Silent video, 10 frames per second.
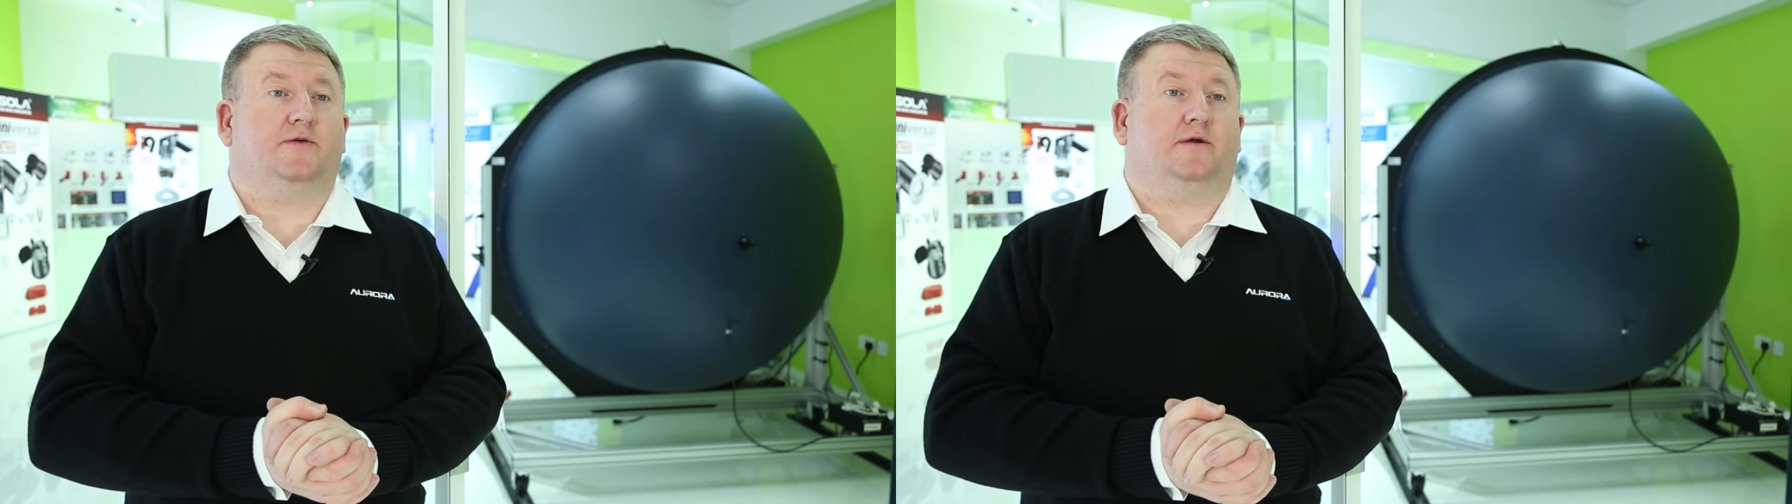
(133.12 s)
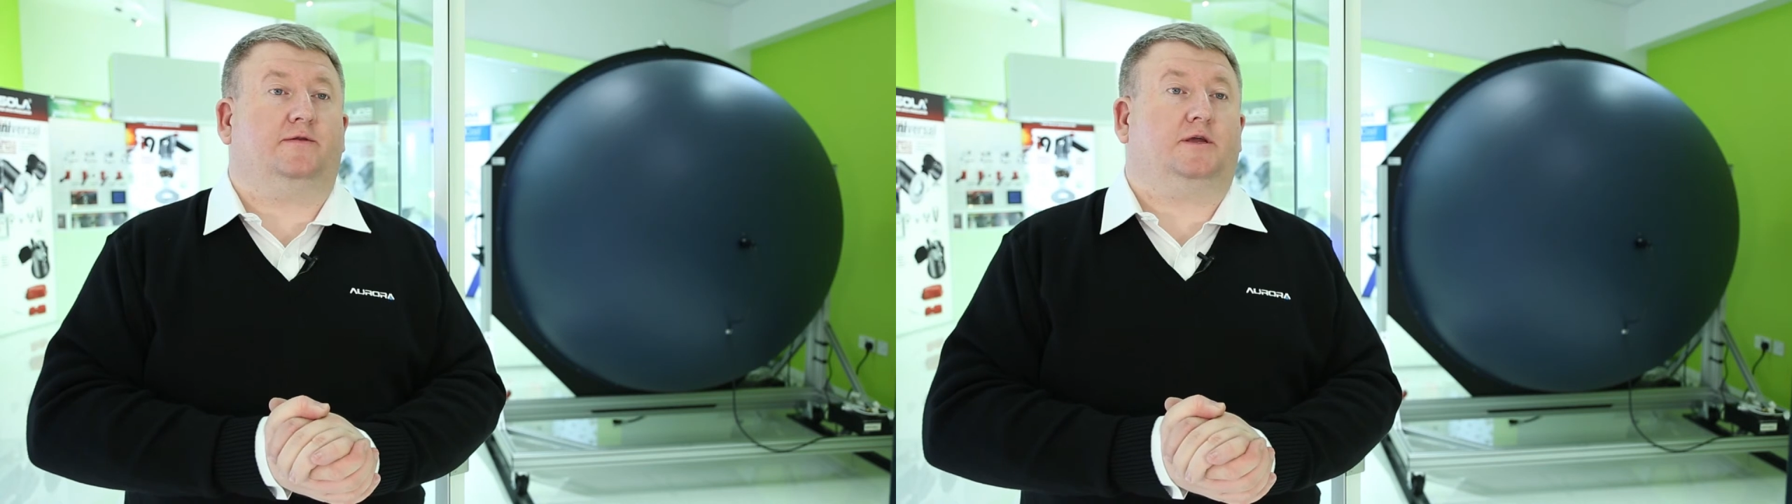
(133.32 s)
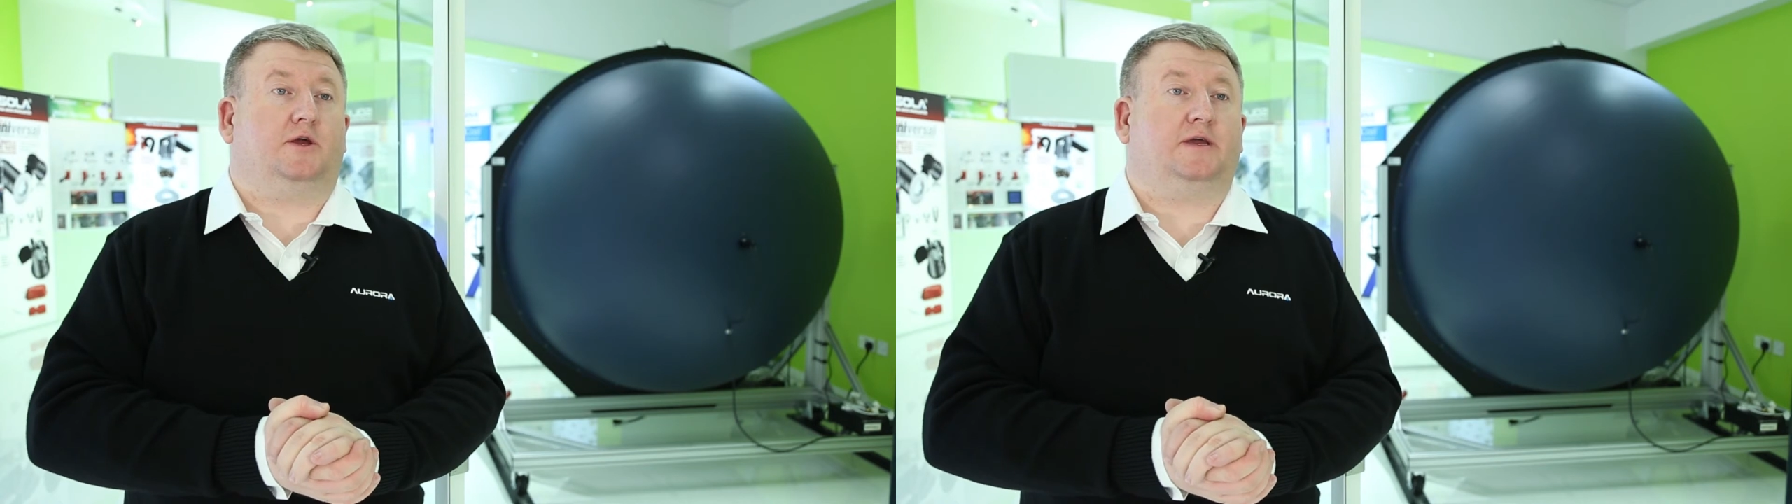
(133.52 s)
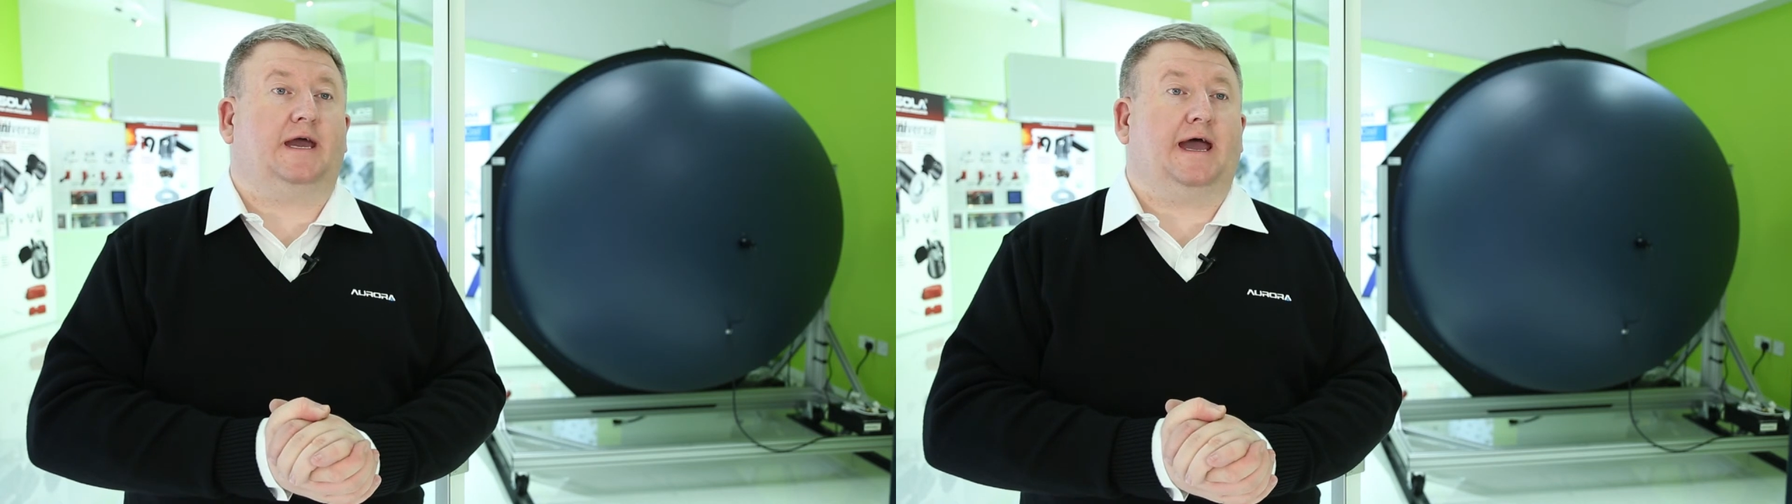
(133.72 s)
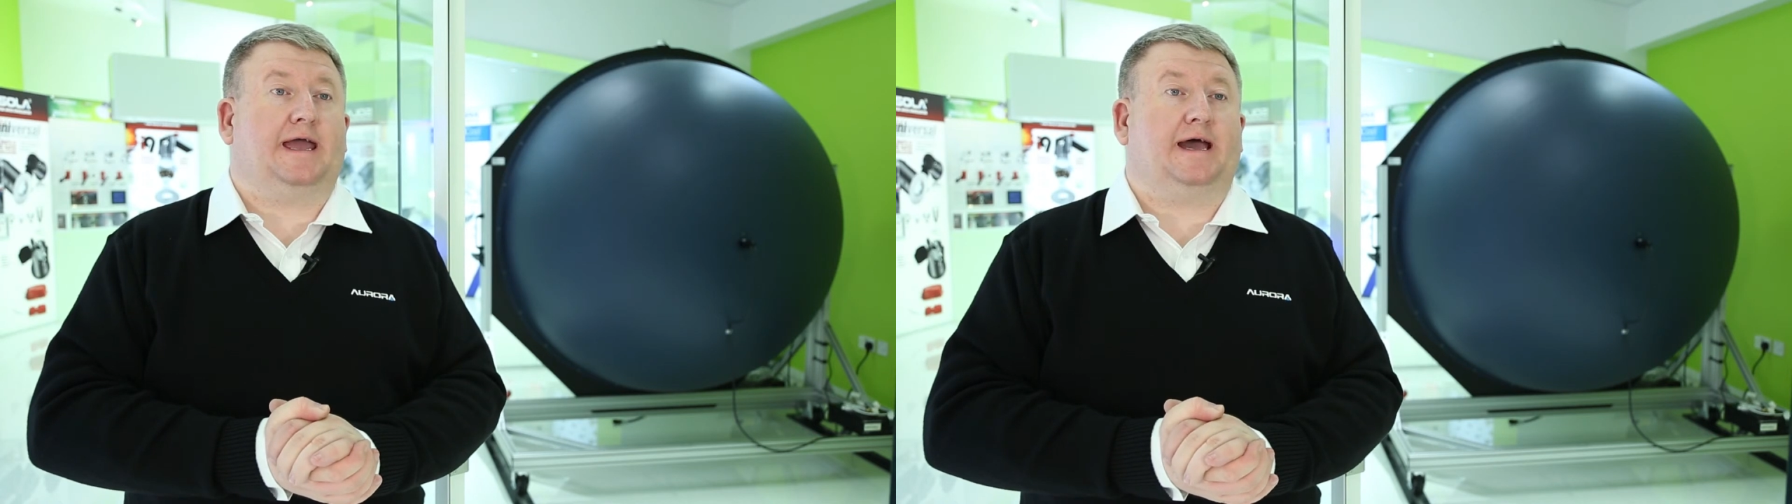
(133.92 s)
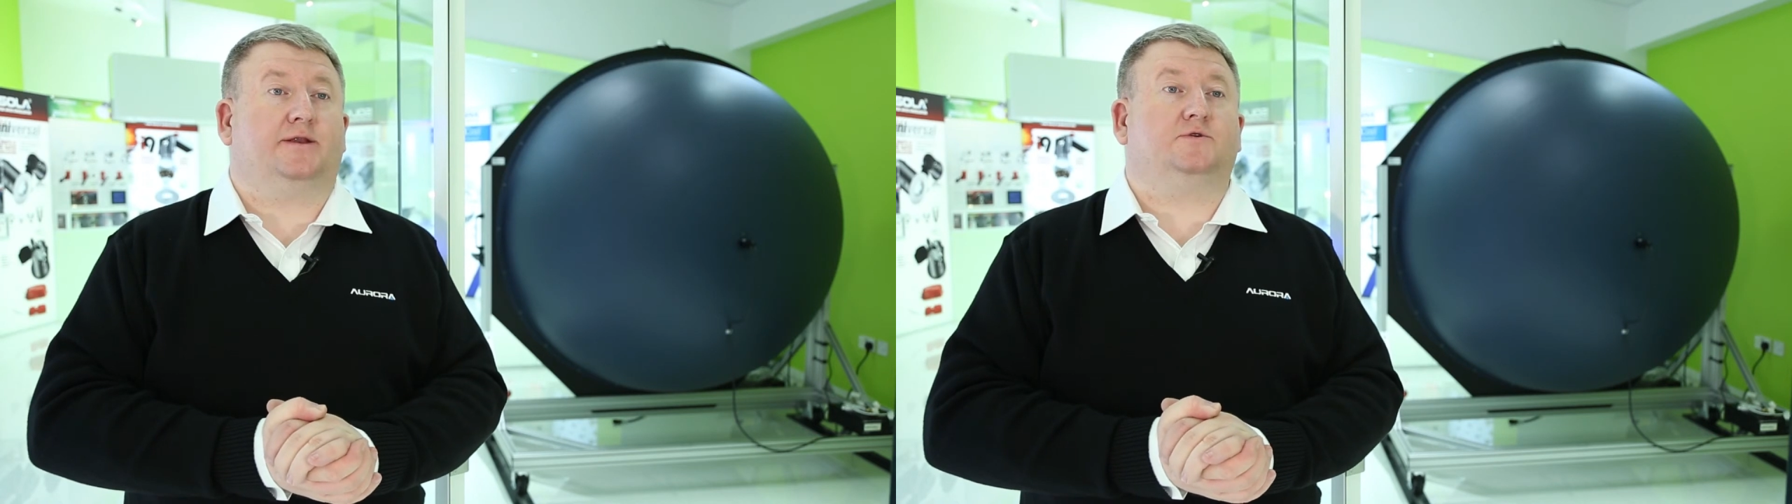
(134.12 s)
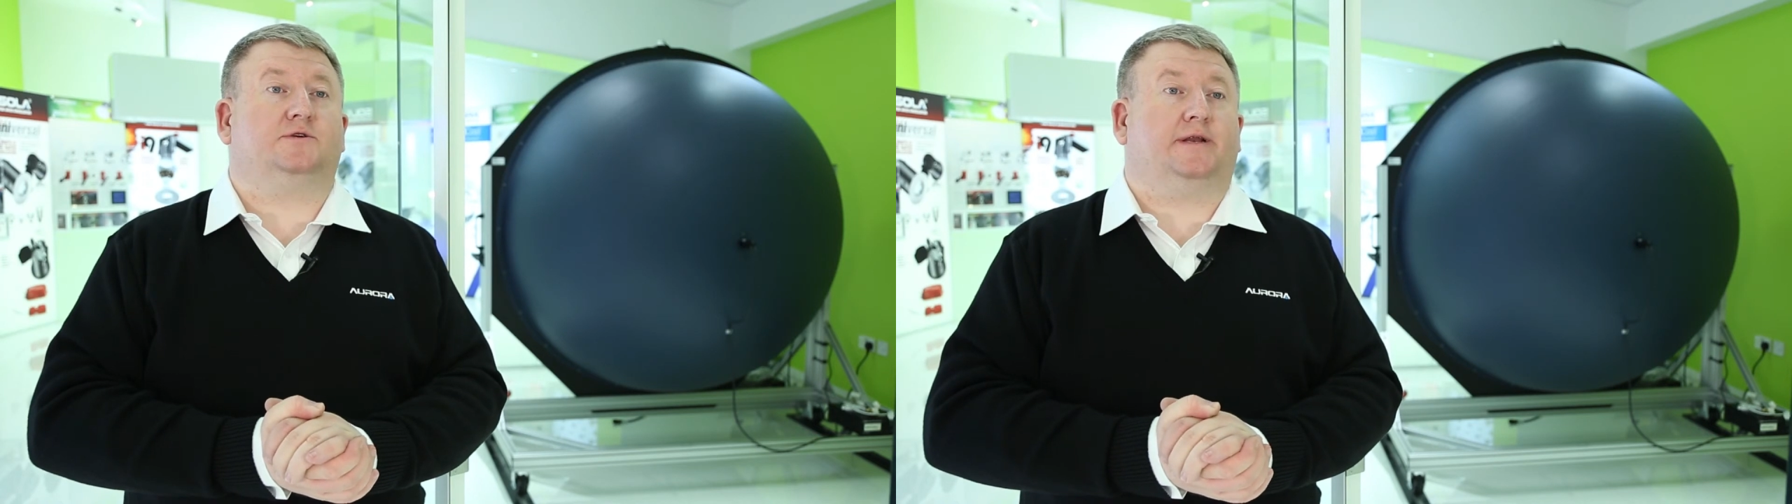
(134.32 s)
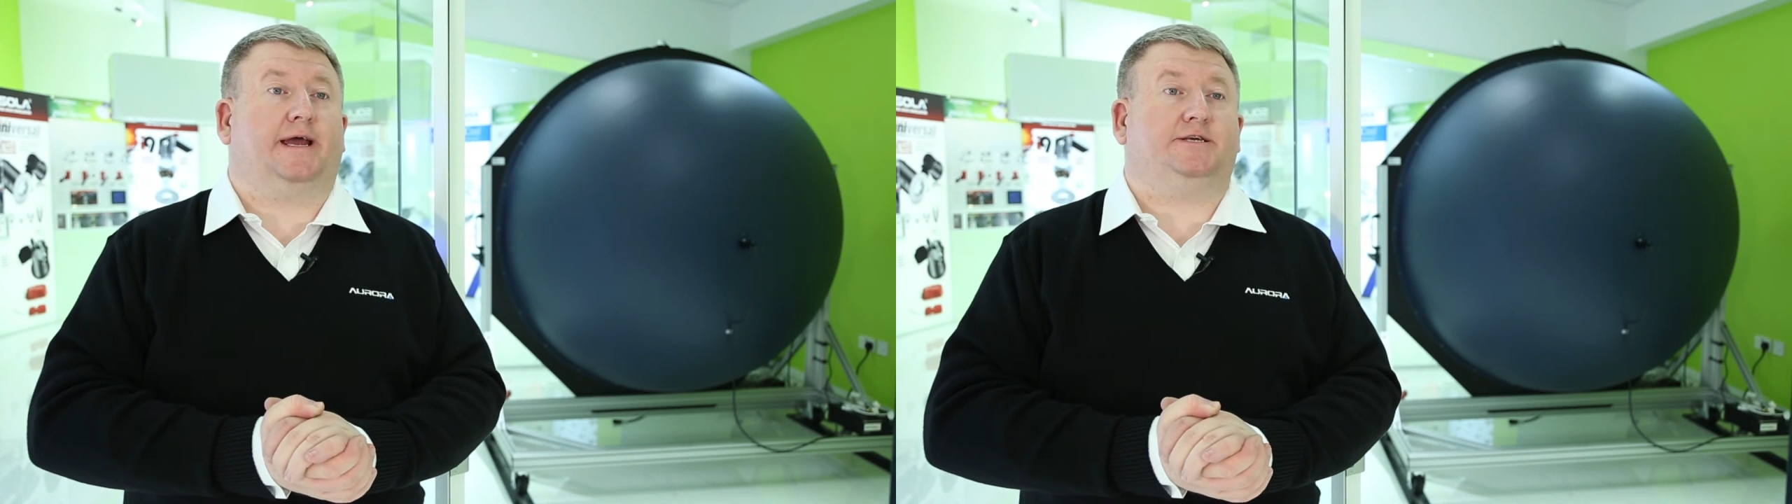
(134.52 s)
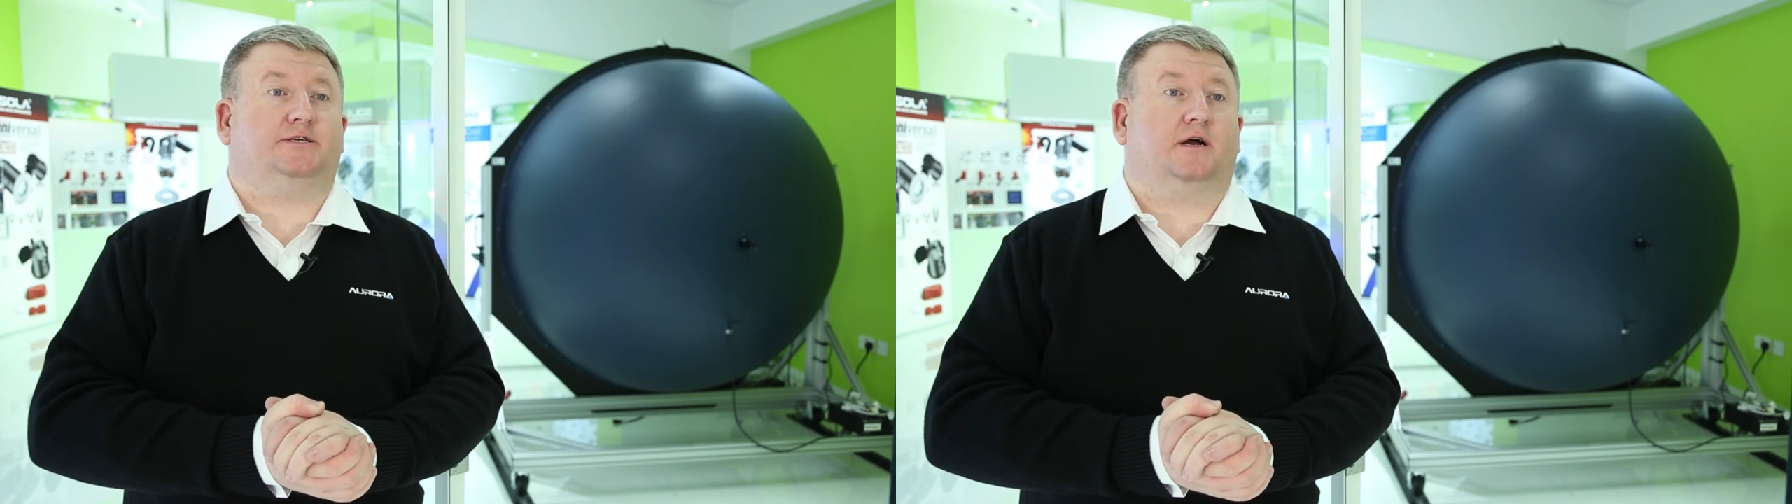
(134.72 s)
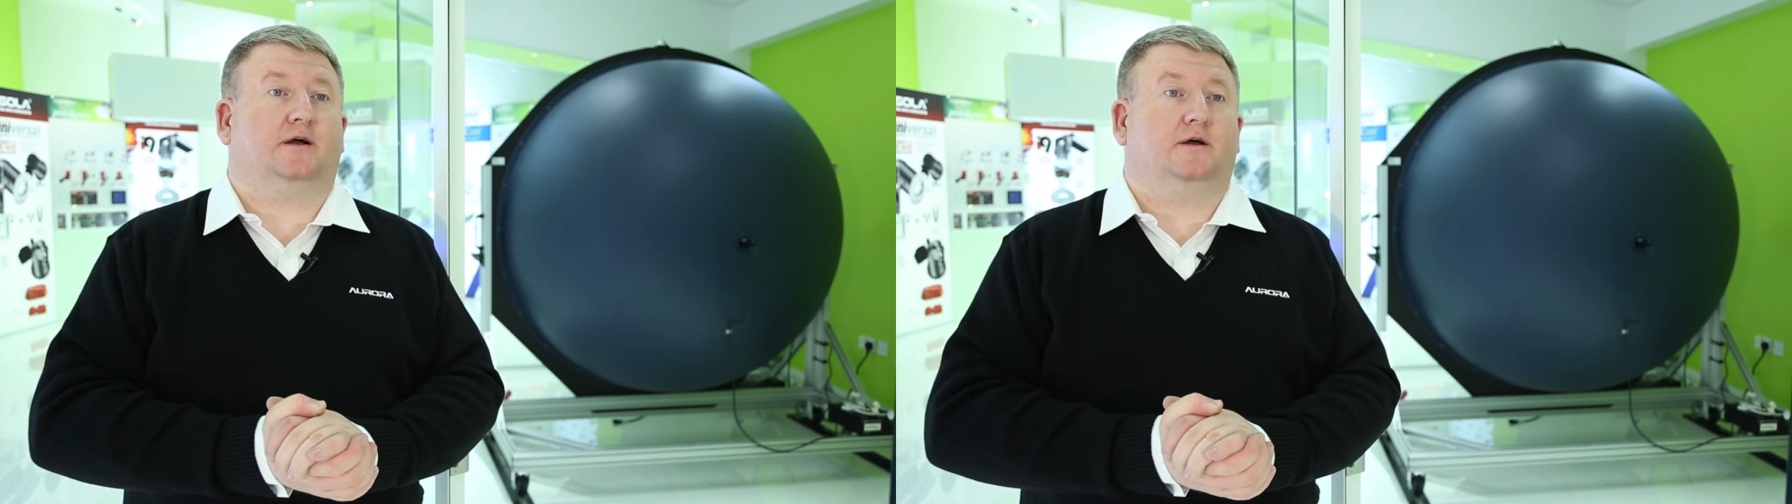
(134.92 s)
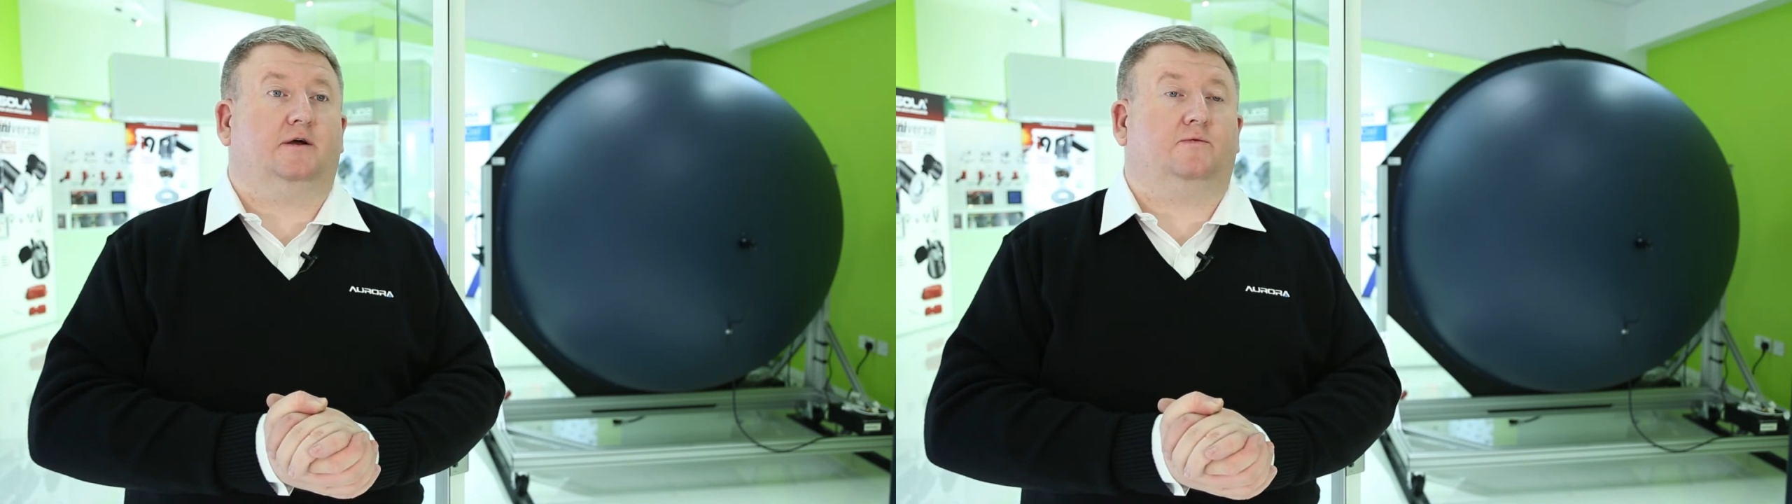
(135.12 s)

both here in the UK and also in Asia,